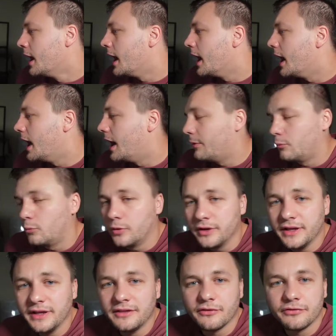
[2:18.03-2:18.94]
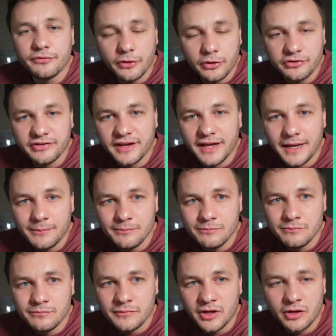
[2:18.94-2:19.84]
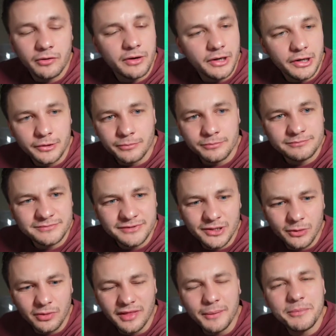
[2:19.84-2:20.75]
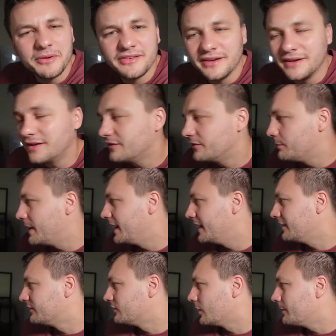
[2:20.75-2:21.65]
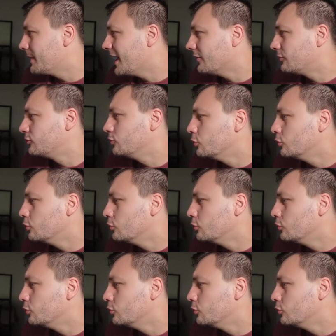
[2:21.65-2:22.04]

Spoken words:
Really, the first game, they were, you know, limiting his minutes, so I'm not too